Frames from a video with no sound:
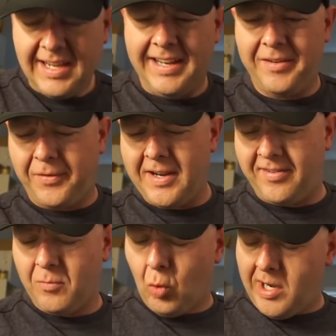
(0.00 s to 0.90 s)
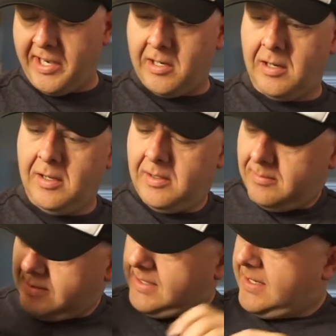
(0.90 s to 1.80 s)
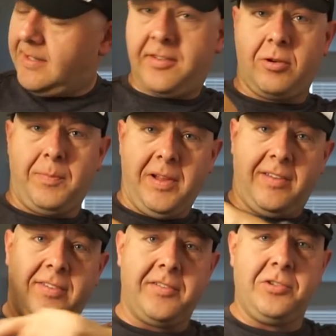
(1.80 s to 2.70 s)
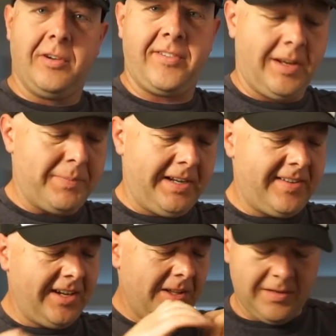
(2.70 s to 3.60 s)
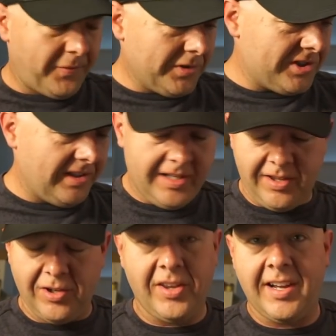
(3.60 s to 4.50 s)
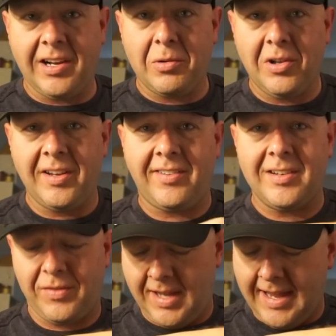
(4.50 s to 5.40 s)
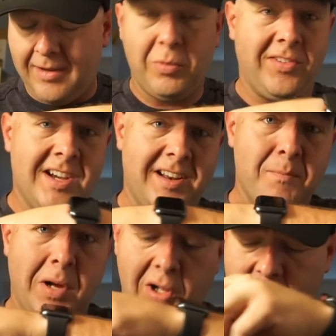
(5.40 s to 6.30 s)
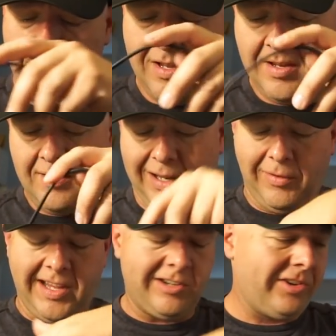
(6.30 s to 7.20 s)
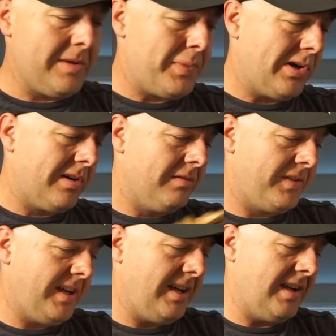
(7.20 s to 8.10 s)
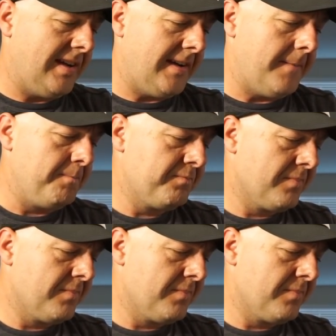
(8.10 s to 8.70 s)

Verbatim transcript: I did find some wire uh, to replace this joystick pigtail. Unfortunately, the only high quality stuff they had was not in bulk. It was actually part of a uh, uh,